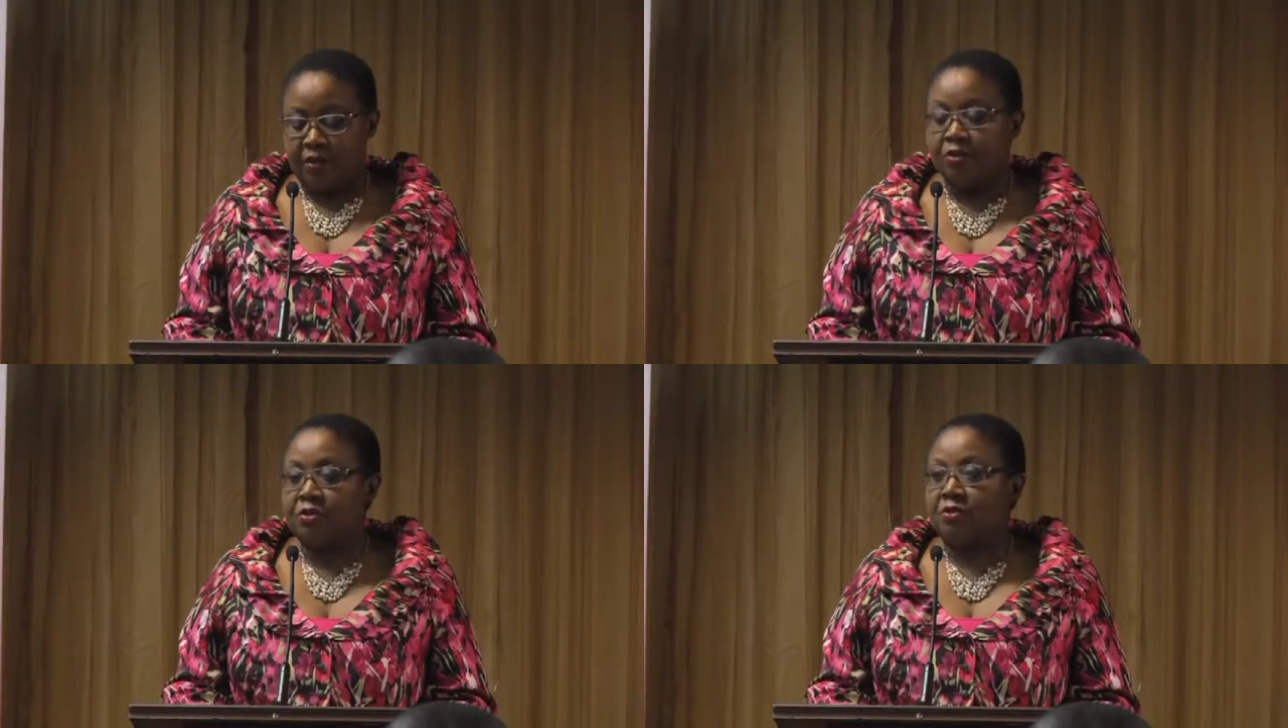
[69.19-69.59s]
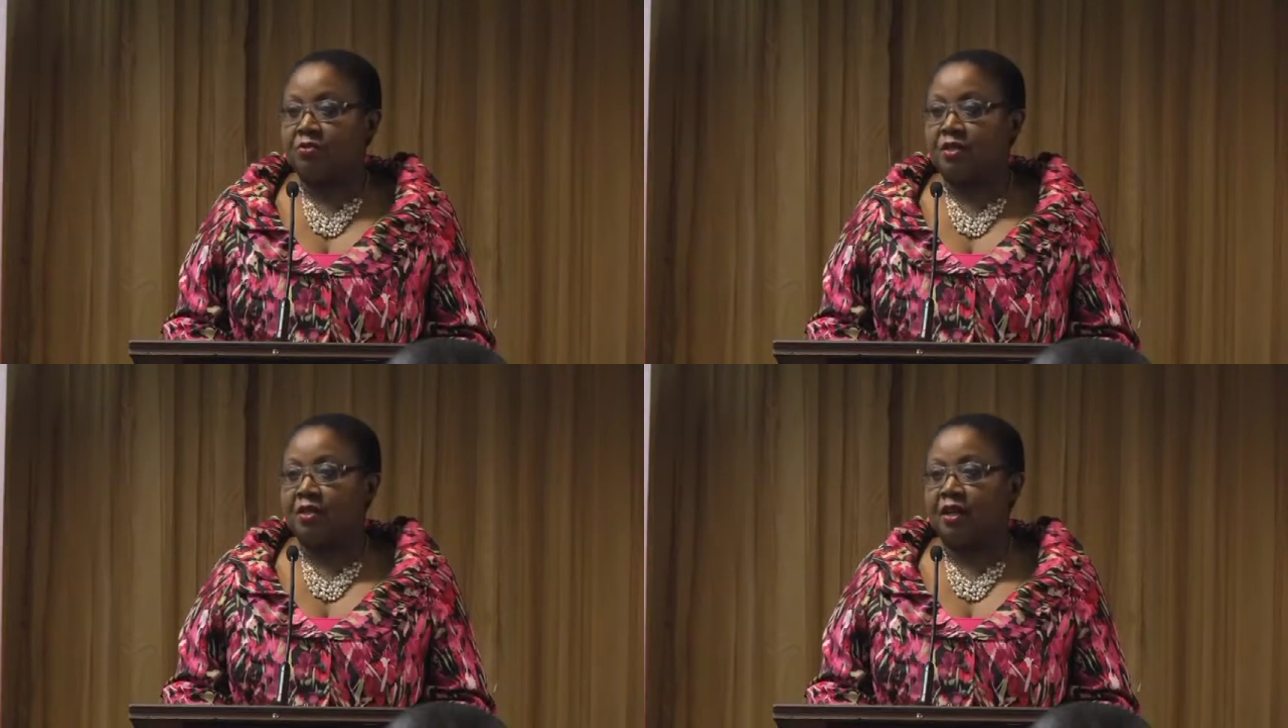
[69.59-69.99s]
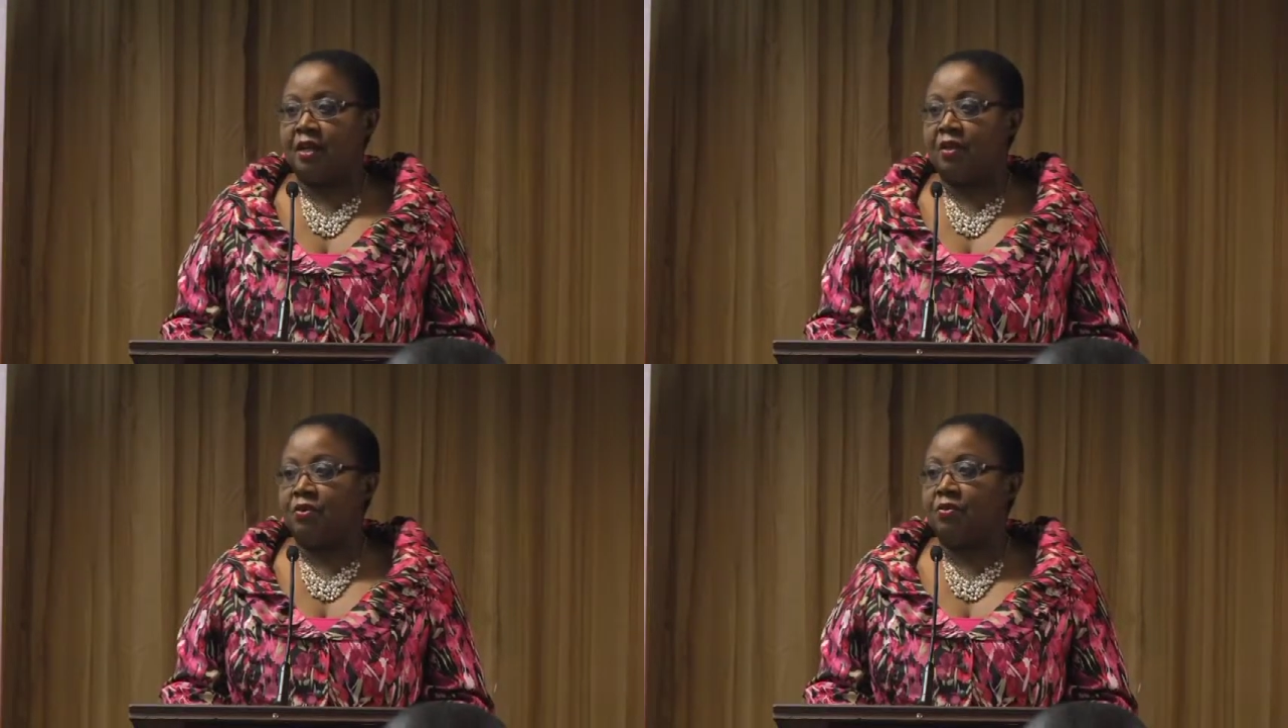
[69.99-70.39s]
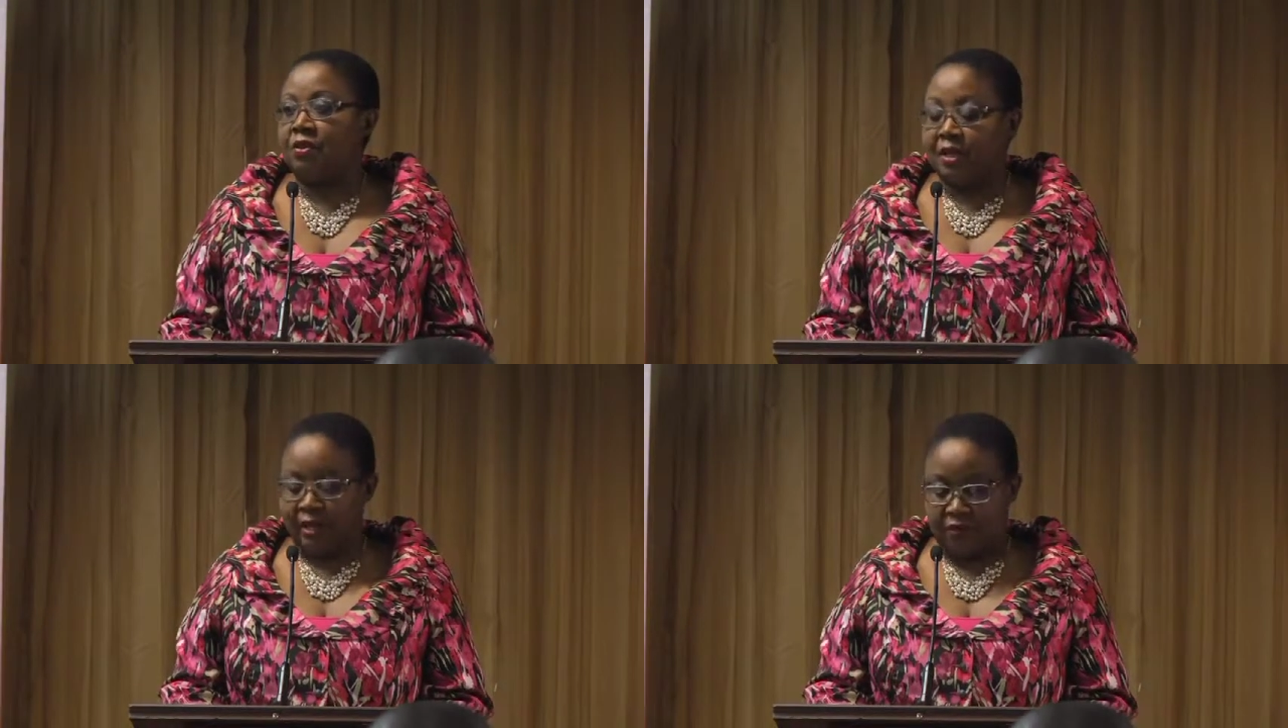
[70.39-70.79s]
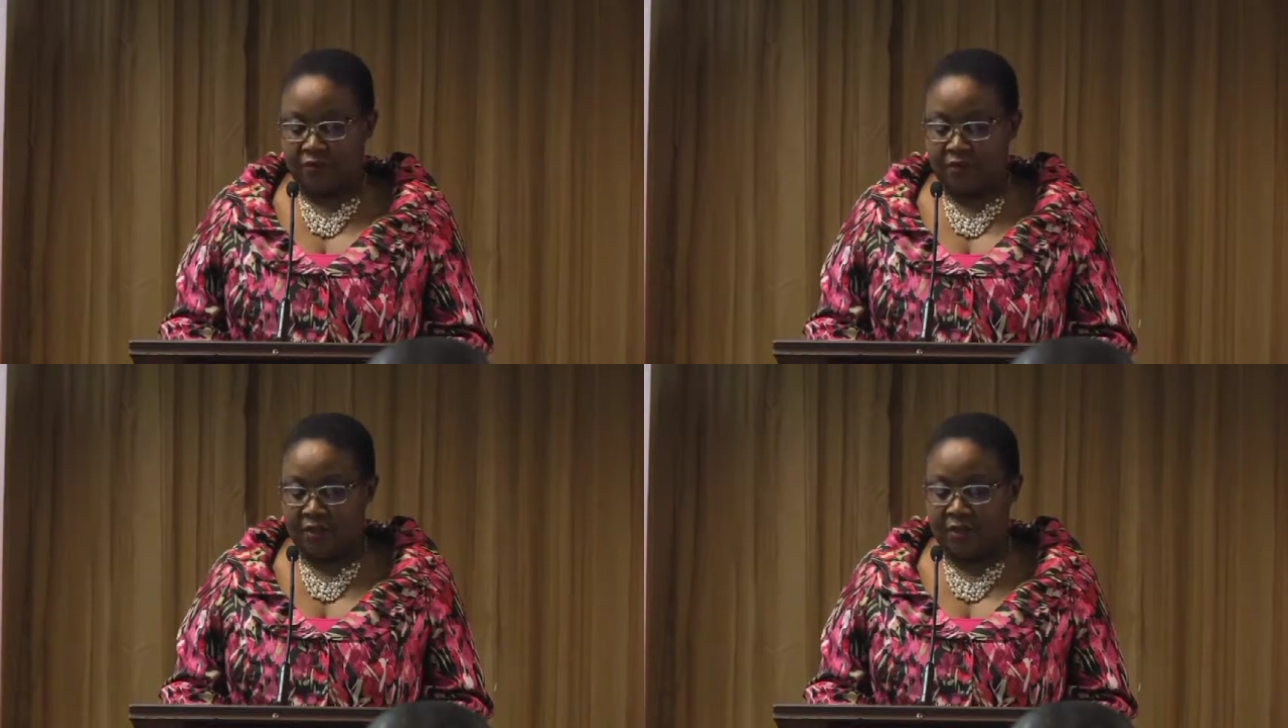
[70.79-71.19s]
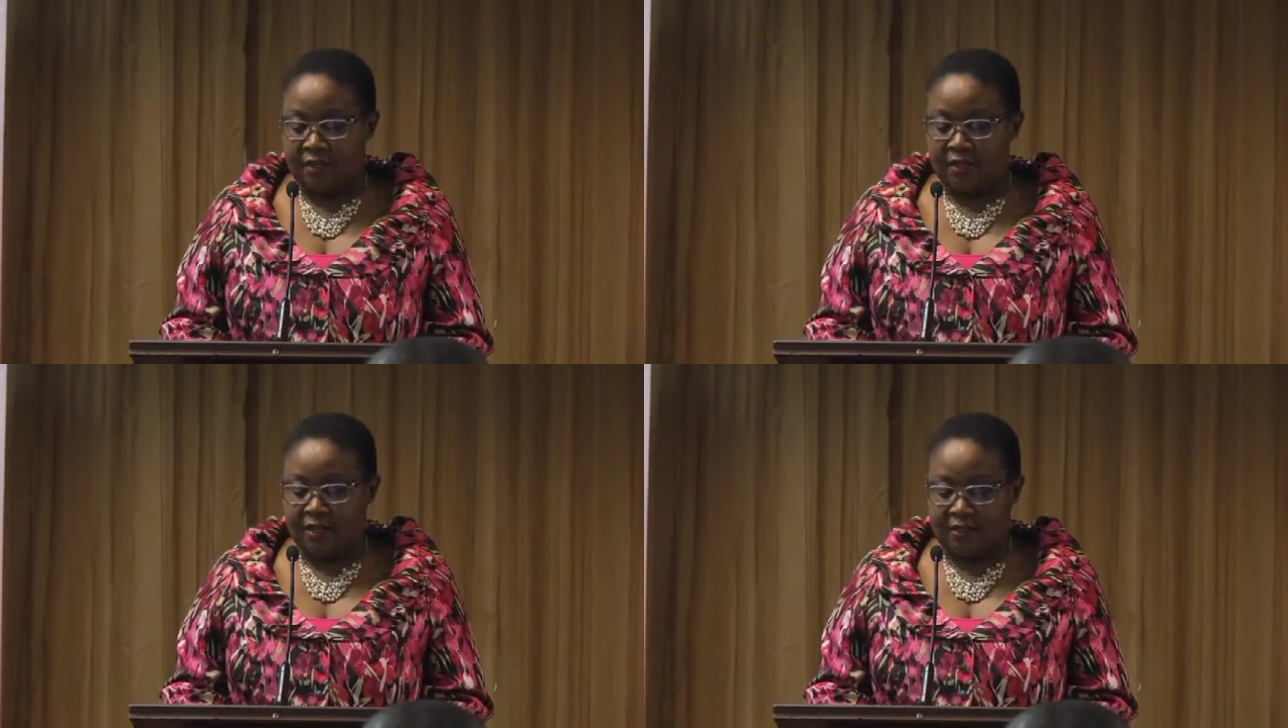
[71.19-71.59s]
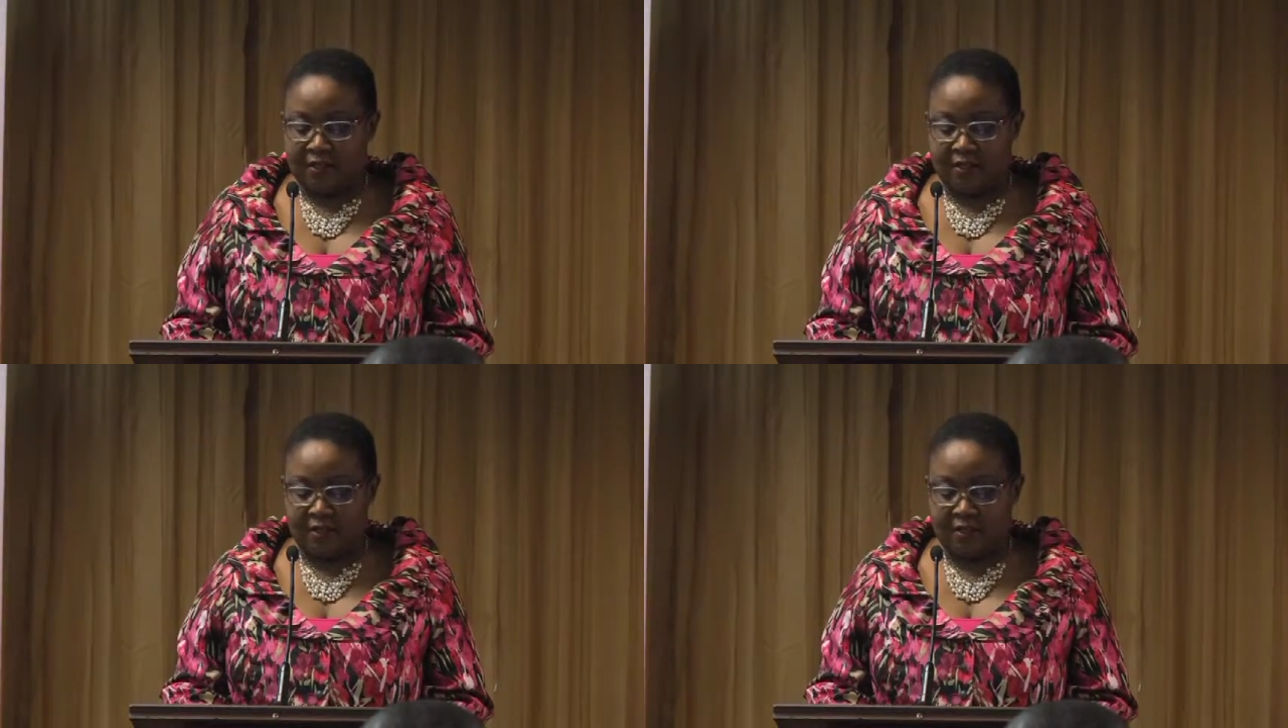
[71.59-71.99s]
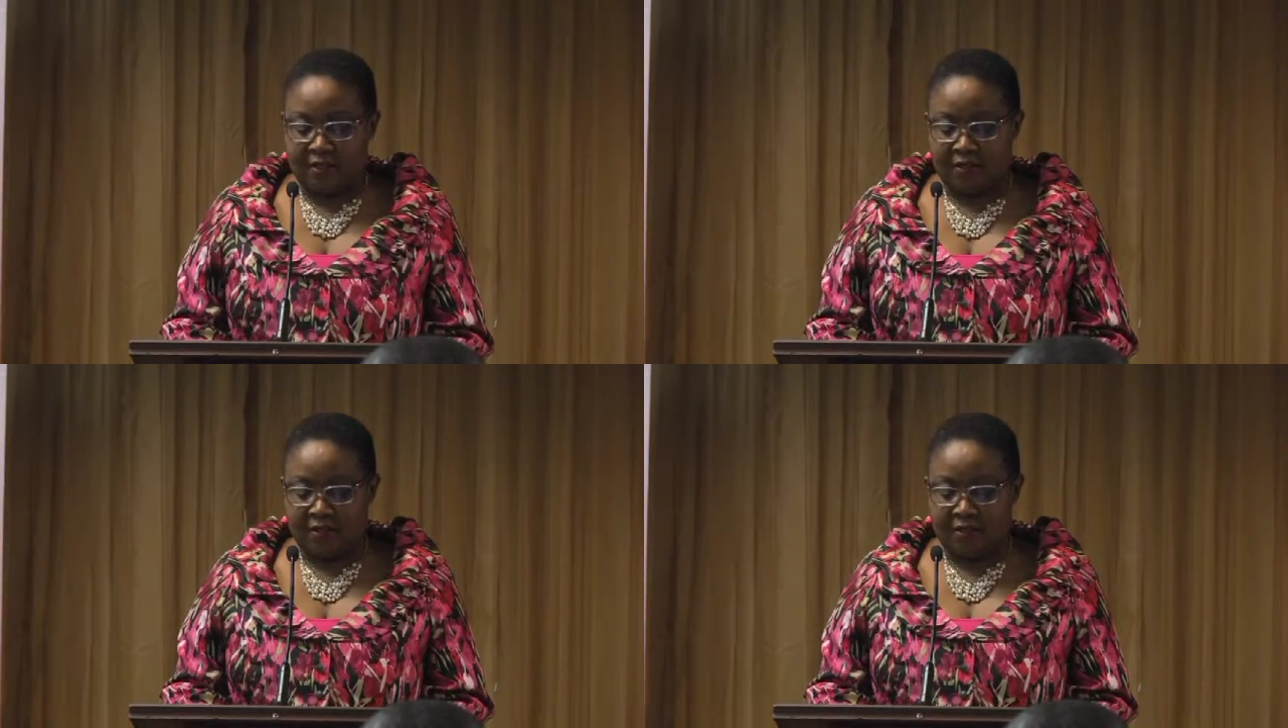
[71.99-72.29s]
suicide, or natural disasters.